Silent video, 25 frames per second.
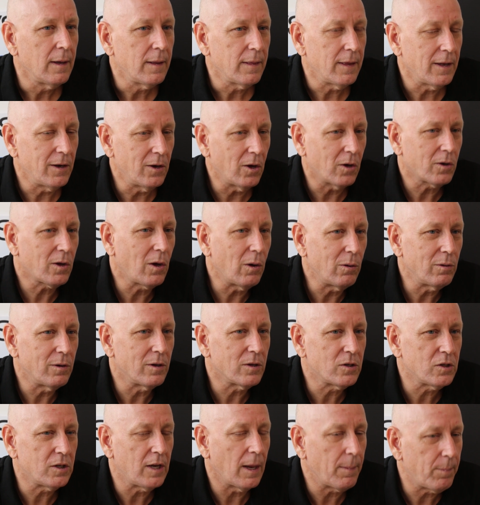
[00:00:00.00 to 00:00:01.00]
They're not going
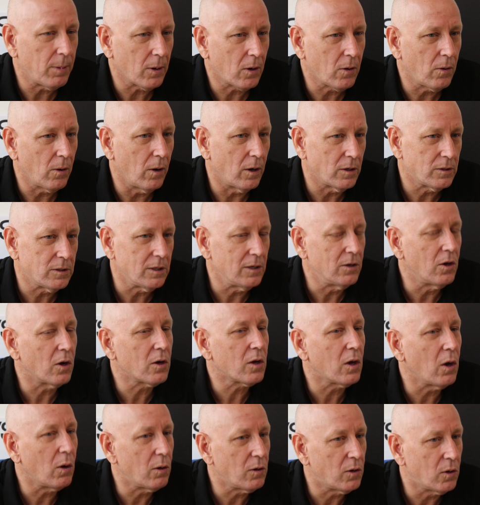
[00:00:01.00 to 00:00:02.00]
to step across. They're
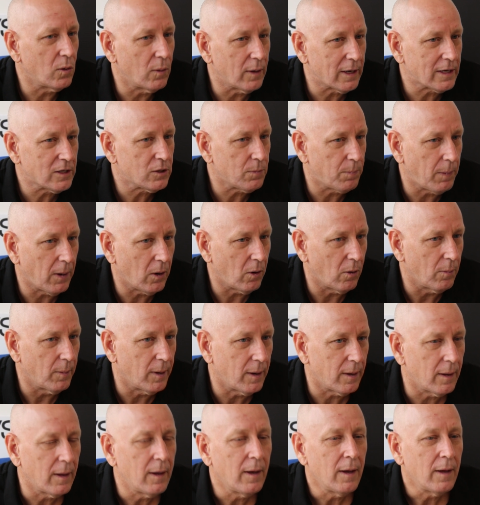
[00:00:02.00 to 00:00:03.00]
not going to
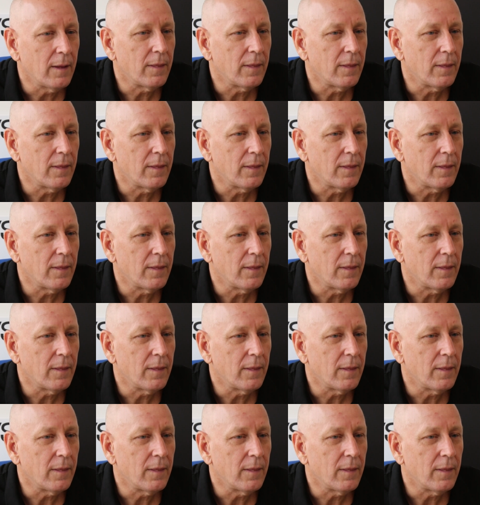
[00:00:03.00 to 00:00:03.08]
experiment.